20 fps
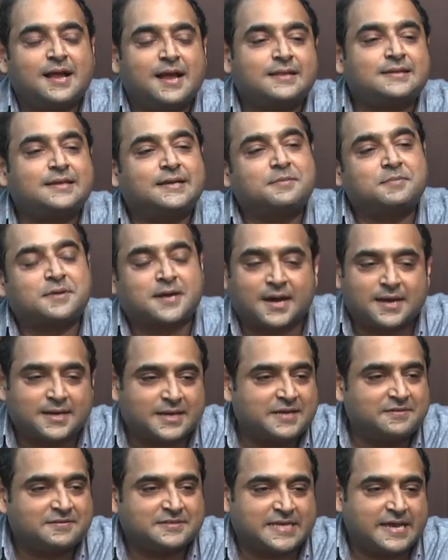at that time
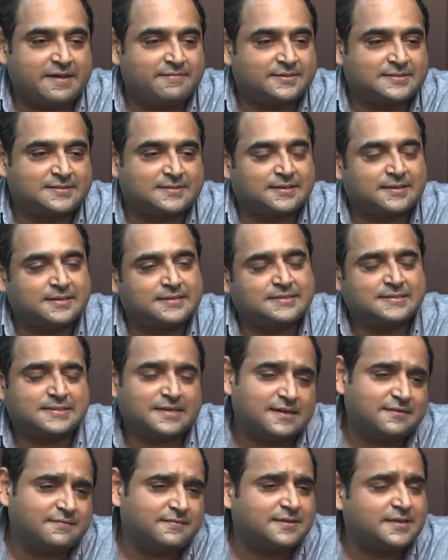Karki was there with sir and
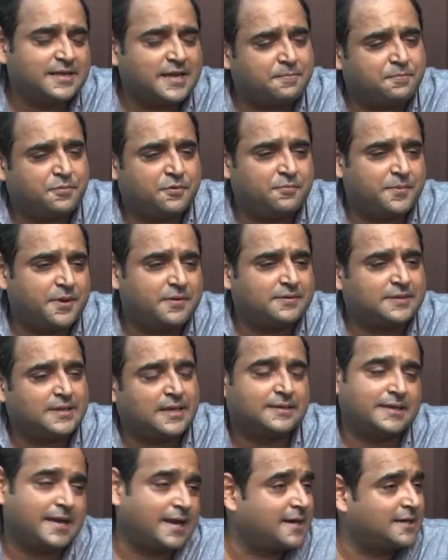sir vandu eppovume
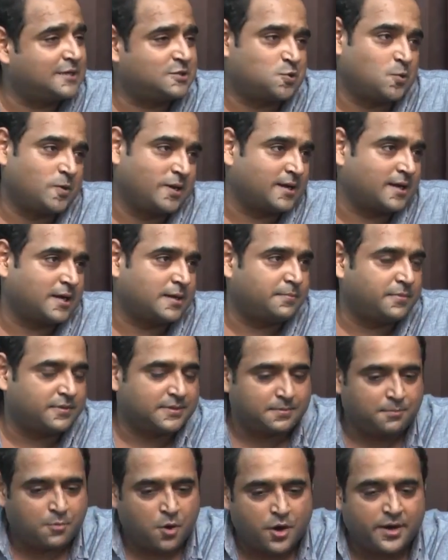vandu adu engitta sollirukkaru.
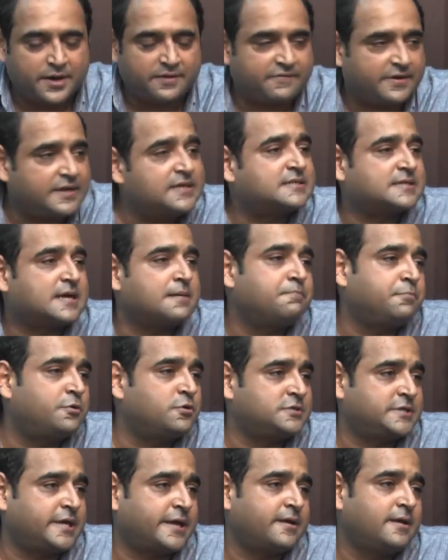The morning when he's
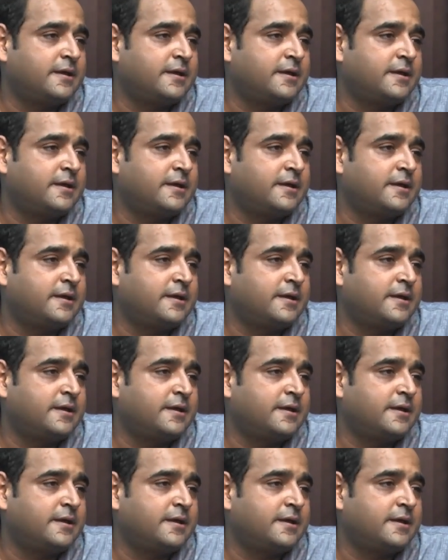composing